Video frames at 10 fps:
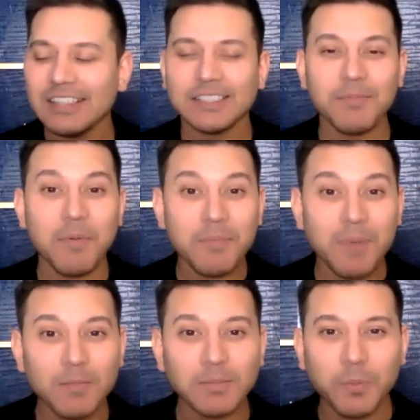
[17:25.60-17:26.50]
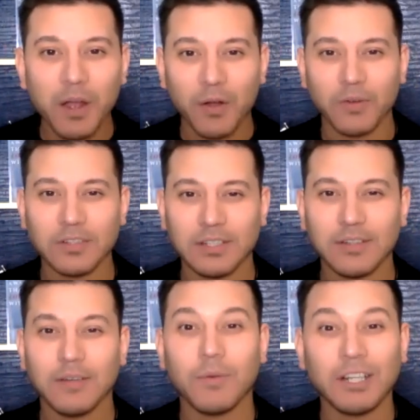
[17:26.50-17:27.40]
So my mum's world,
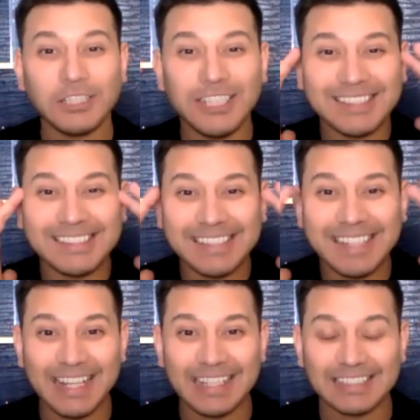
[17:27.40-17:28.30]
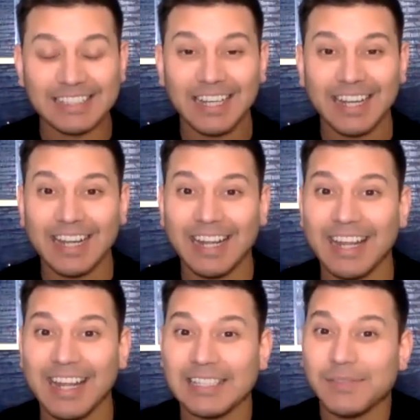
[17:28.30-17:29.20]
what she sees
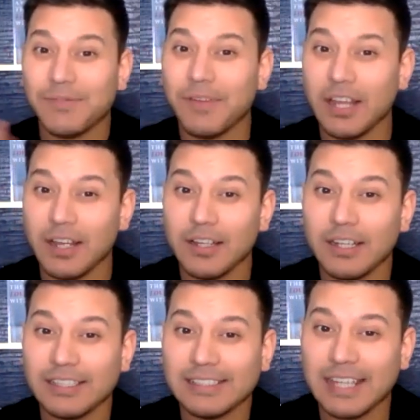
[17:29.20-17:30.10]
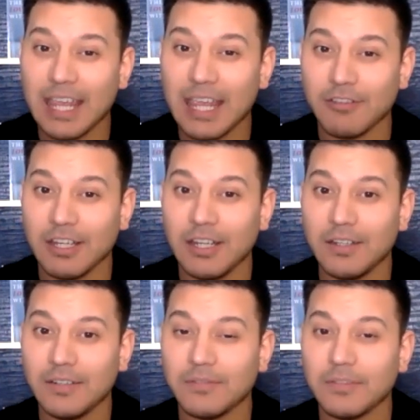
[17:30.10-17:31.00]
is fear, is scary.
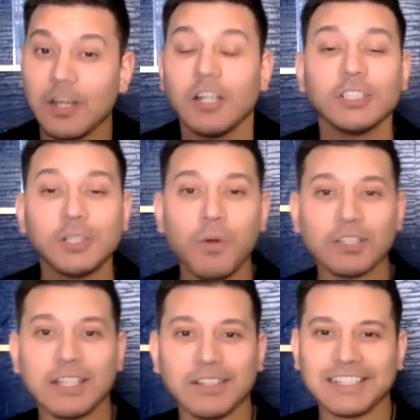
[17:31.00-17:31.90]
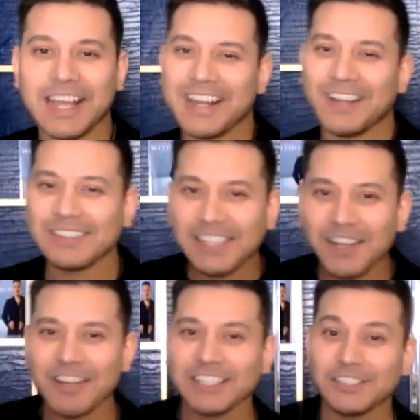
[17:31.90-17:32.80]
She walks outside, I'll see
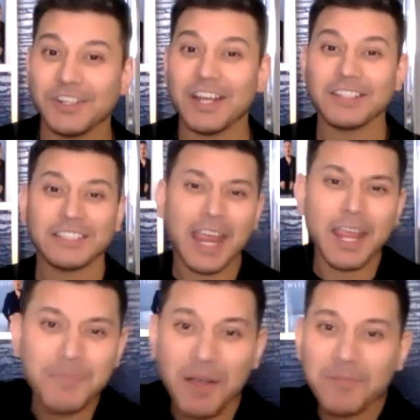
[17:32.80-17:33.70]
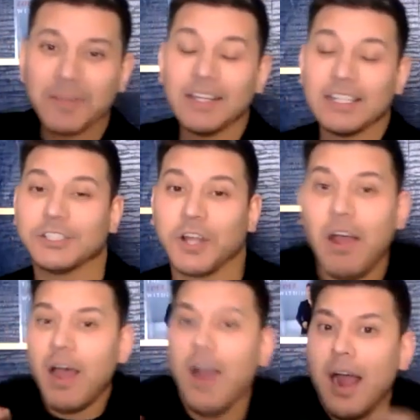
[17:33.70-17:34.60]
her on the street, I say, hey, mum. She
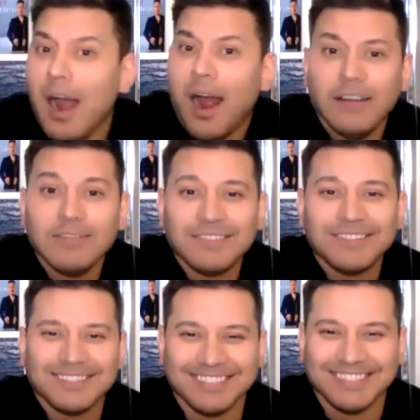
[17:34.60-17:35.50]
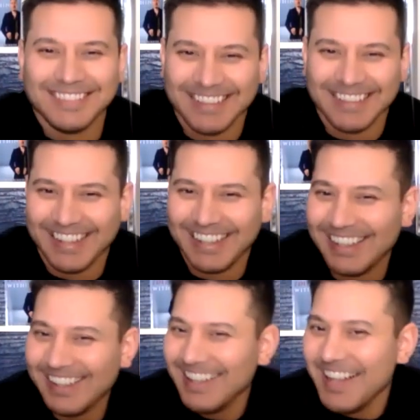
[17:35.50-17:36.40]
goes, ah! What
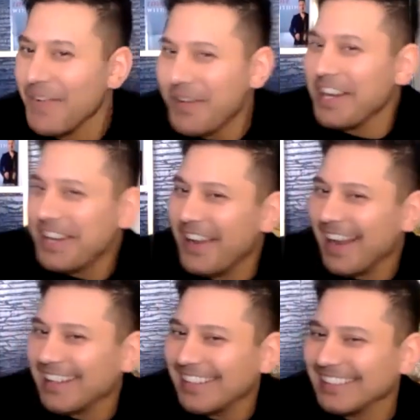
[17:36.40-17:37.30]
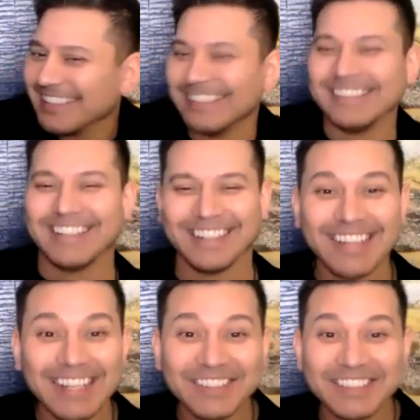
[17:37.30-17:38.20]
are you doing?
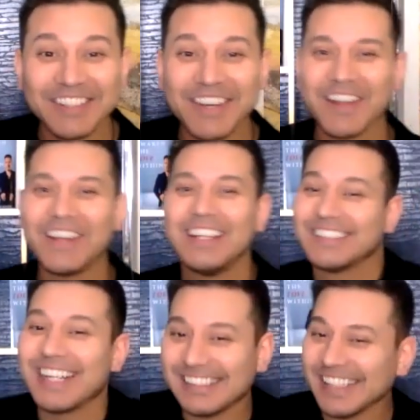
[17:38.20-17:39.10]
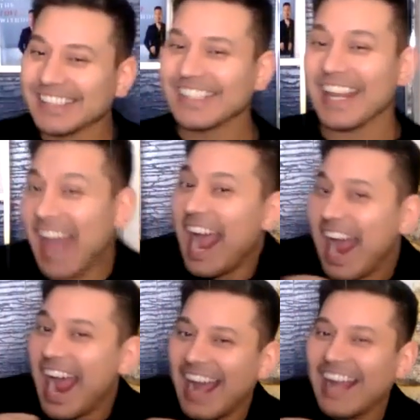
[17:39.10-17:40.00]
That's what she'll do. She gets so scared.
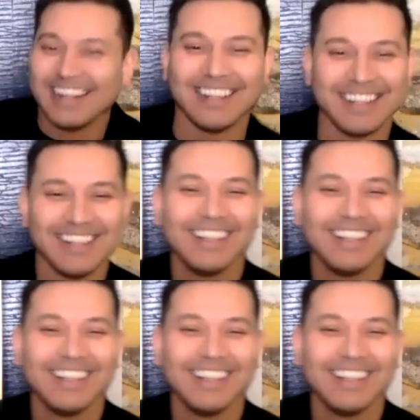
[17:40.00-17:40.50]
Ah!